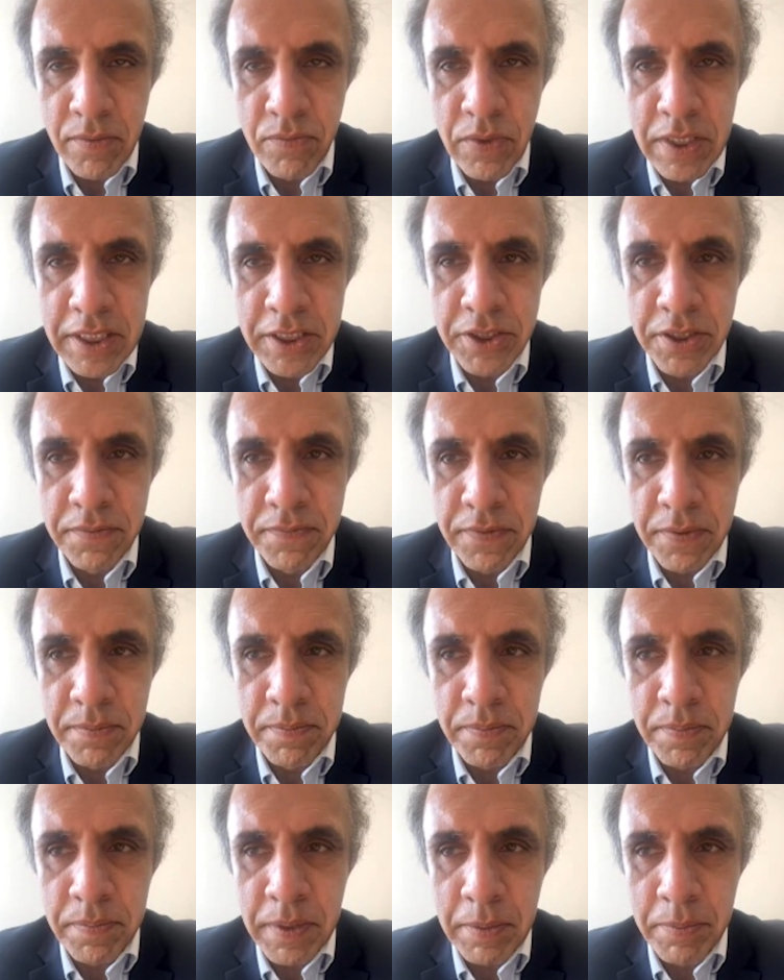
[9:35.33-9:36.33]
reason
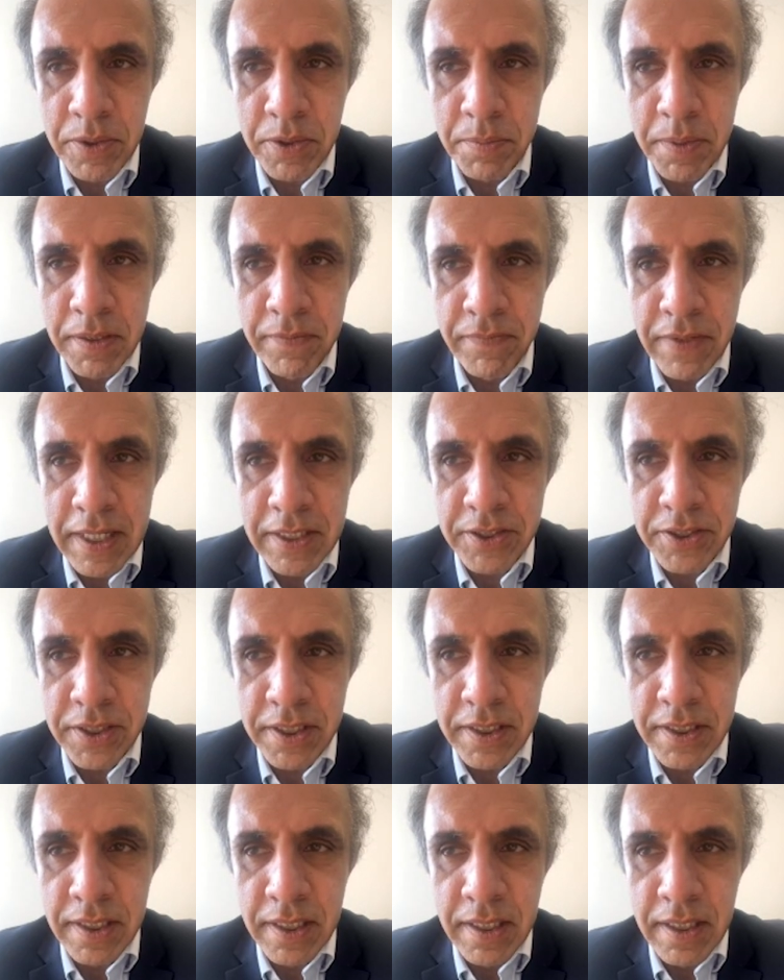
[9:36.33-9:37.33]
for people to be
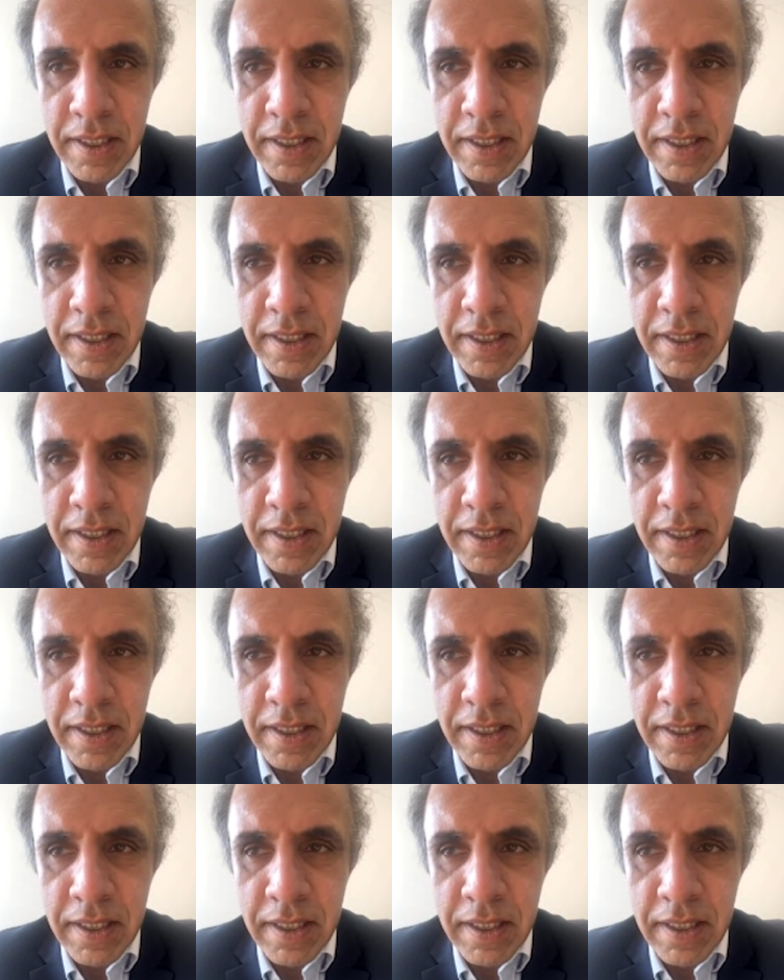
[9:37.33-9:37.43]
invested,